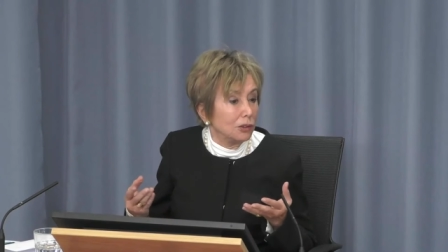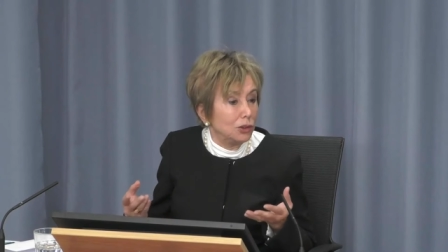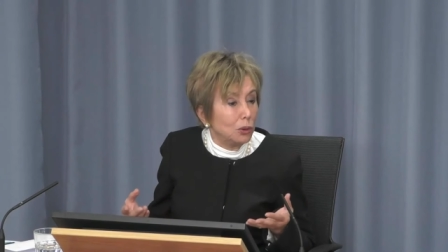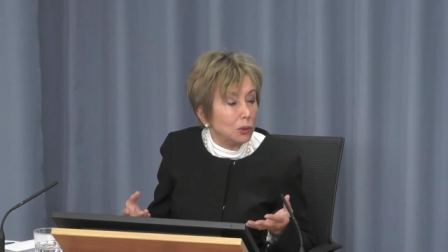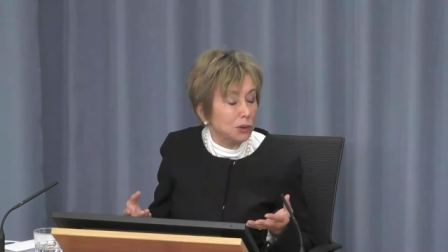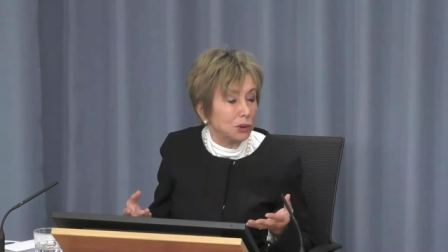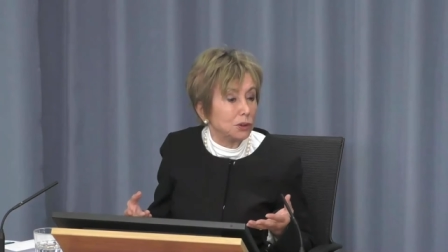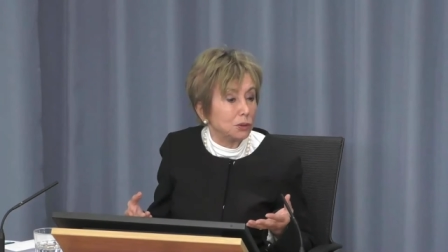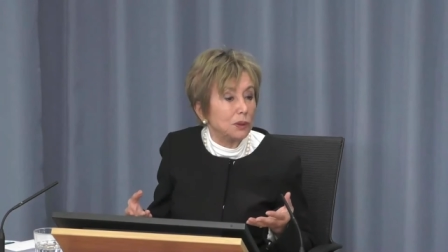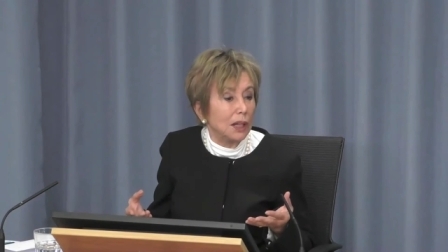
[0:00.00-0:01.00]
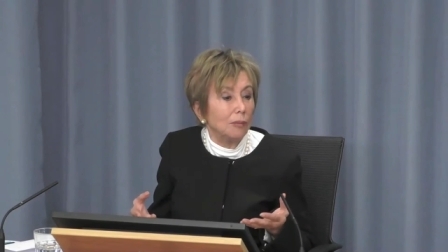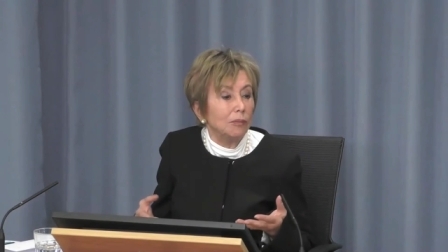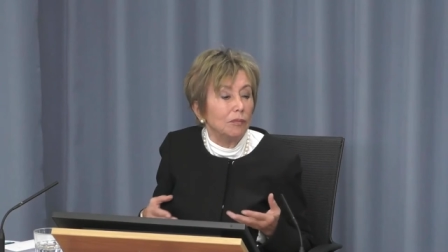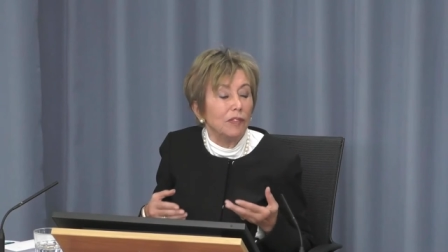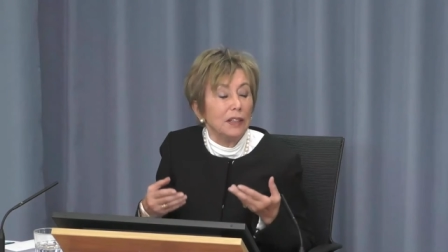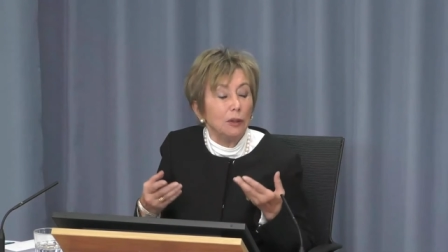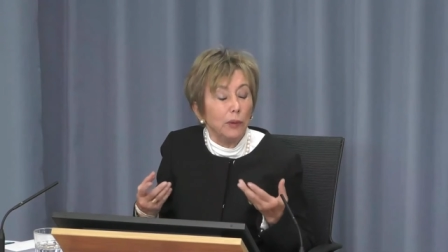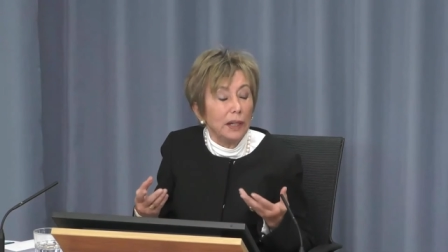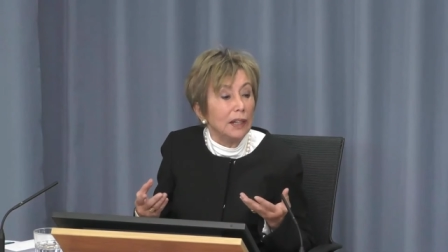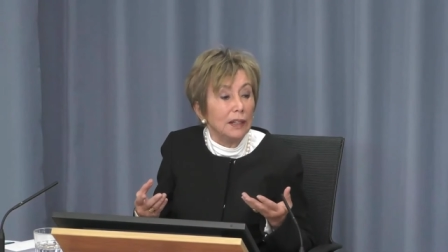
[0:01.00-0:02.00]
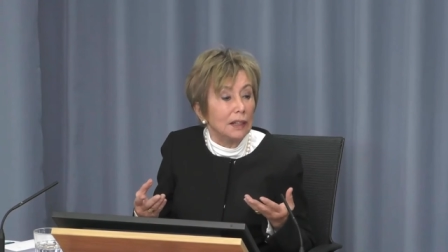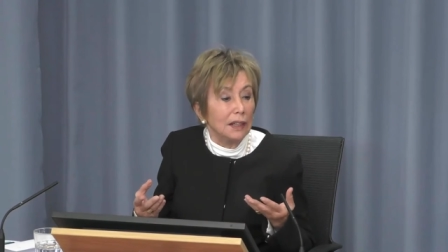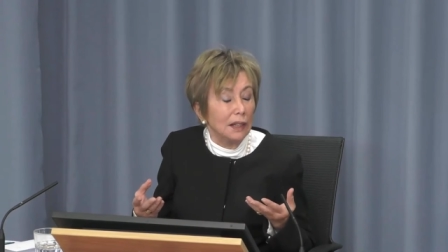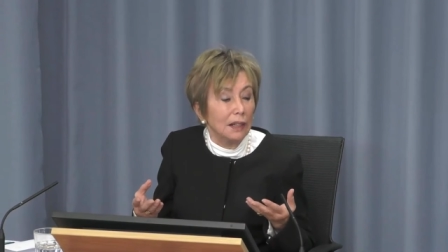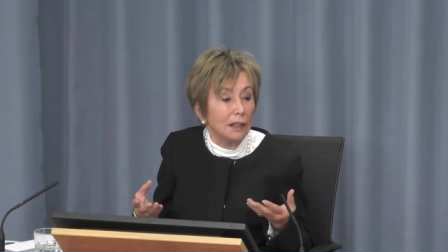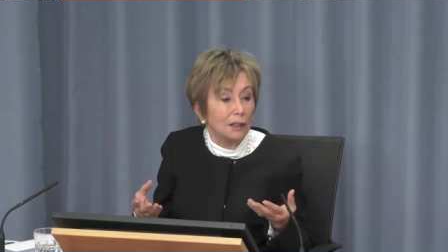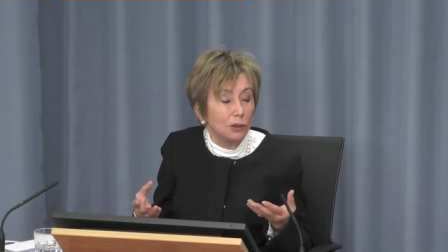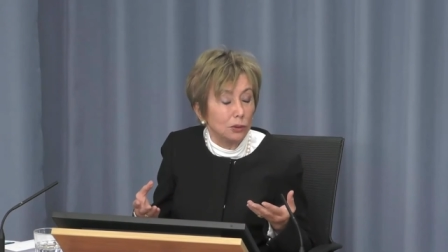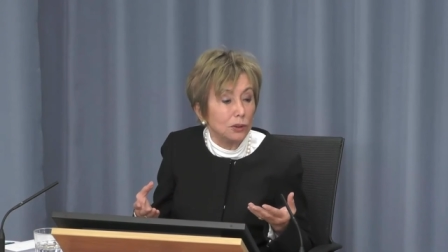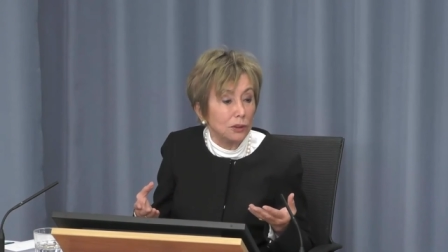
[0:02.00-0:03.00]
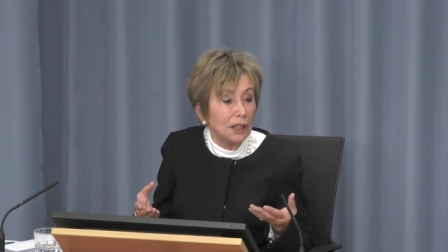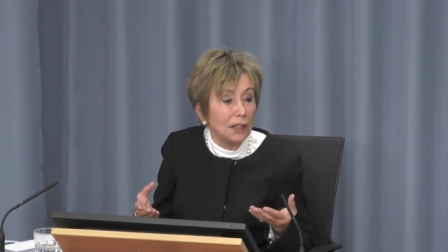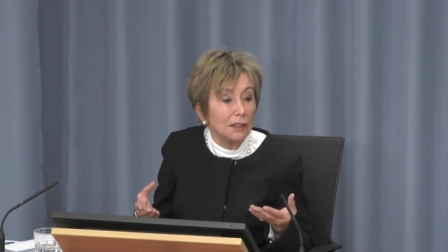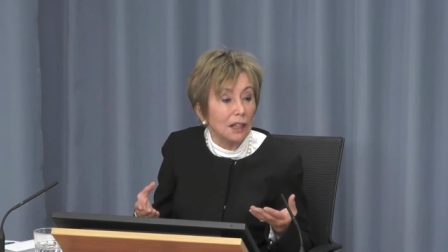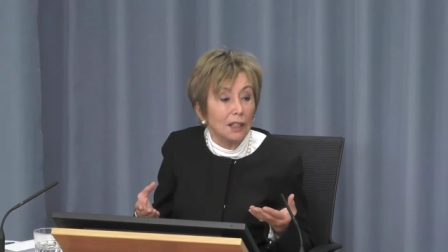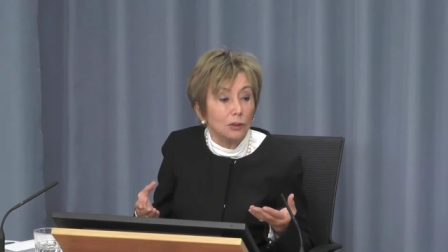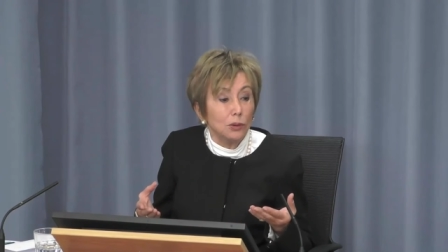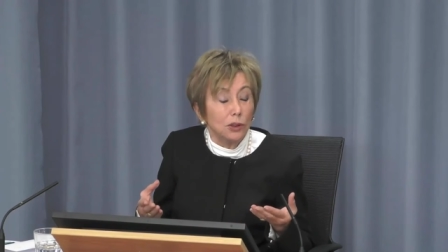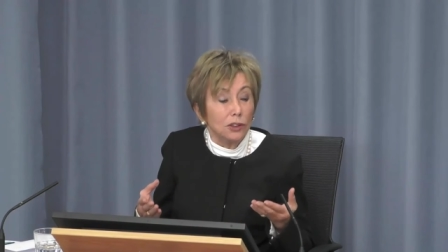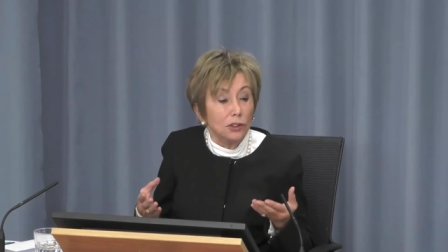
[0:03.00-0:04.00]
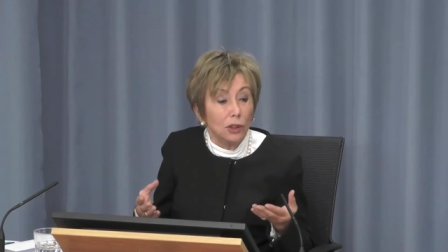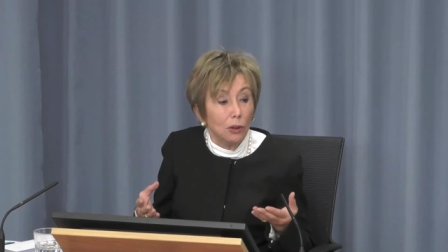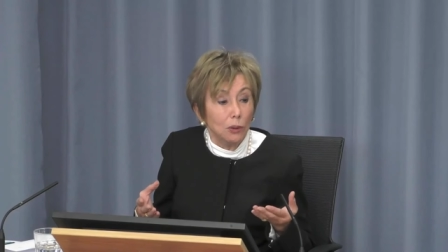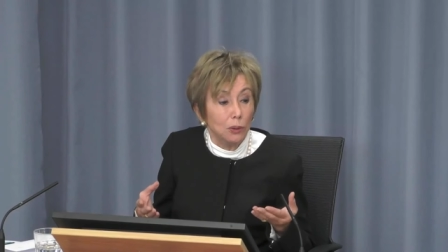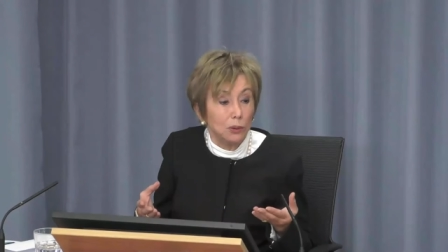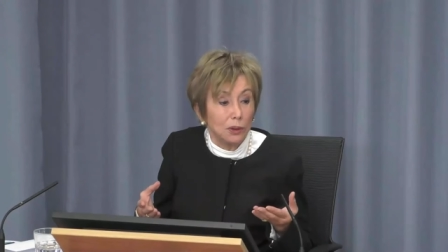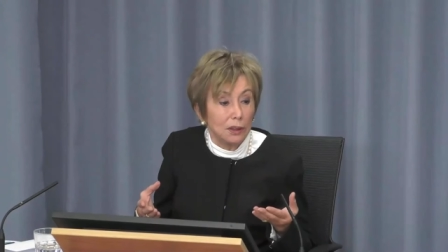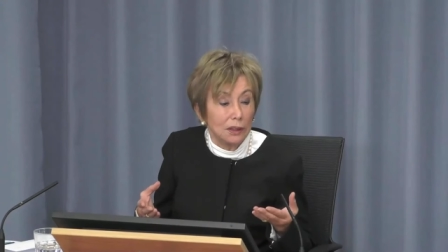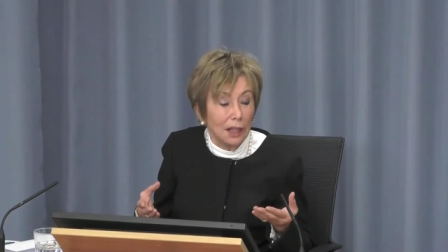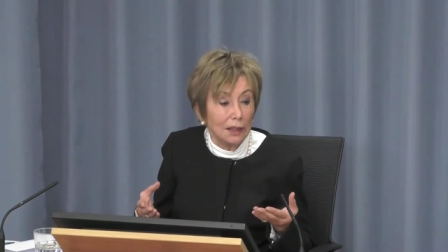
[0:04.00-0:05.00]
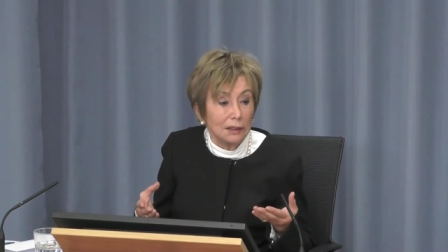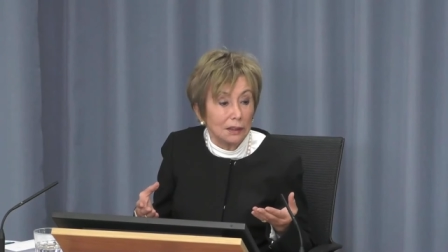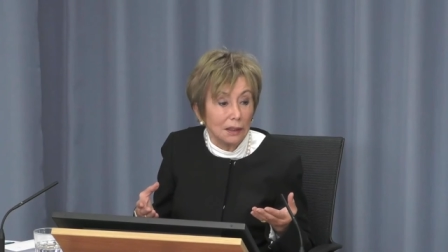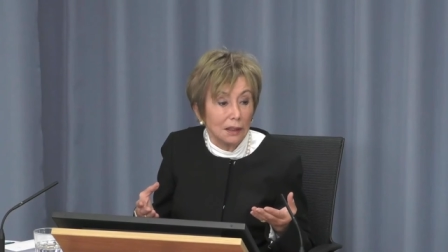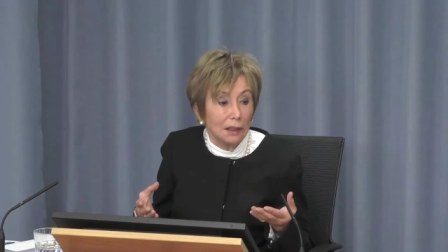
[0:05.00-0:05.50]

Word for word: donors who come very willingly to donate do not know that